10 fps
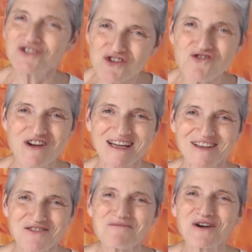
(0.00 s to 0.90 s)

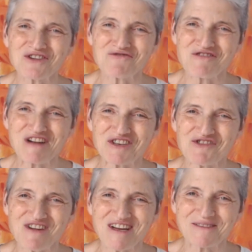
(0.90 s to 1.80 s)
during the Mercury
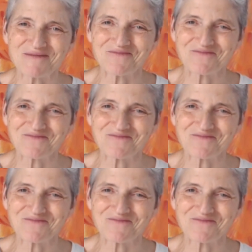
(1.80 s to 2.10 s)
retrograde.